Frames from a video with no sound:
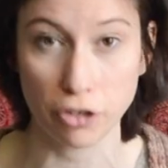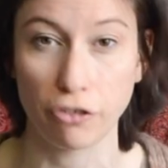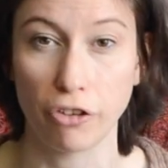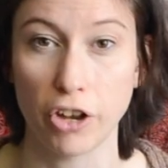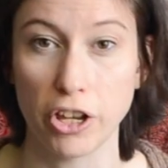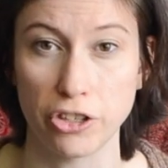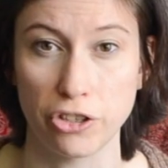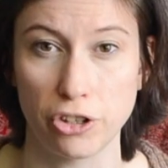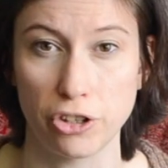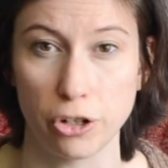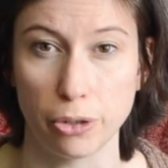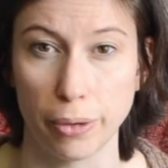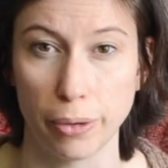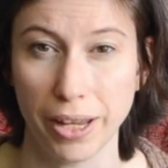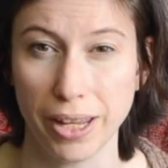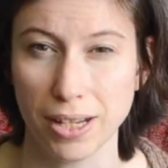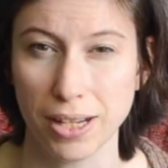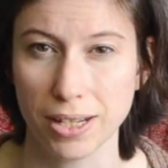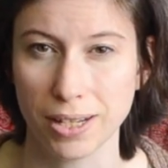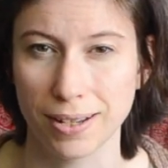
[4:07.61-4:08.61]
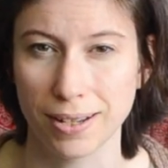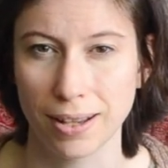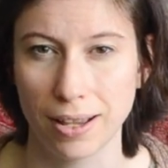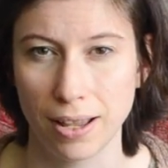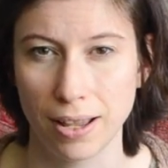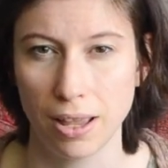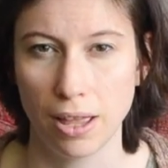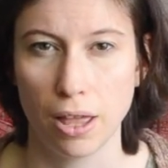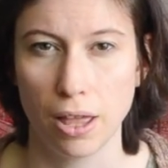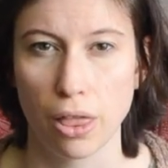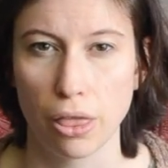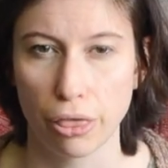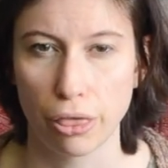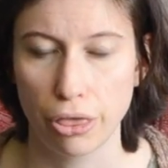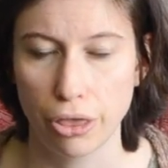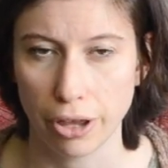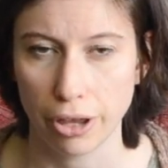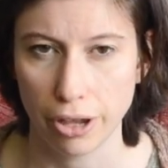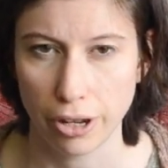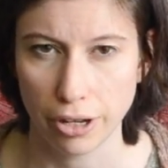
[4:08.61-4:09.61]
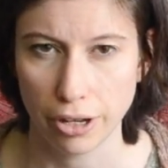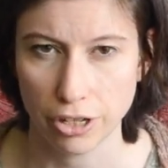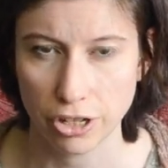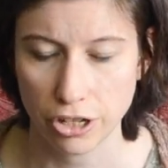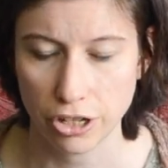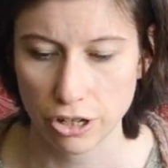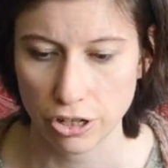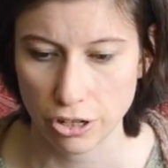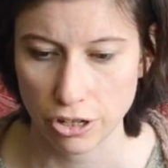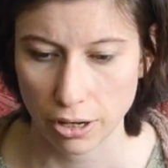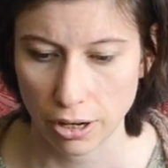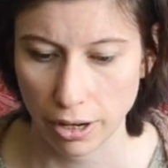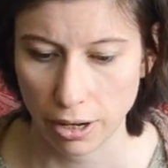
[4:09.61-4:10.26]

fuzz to it that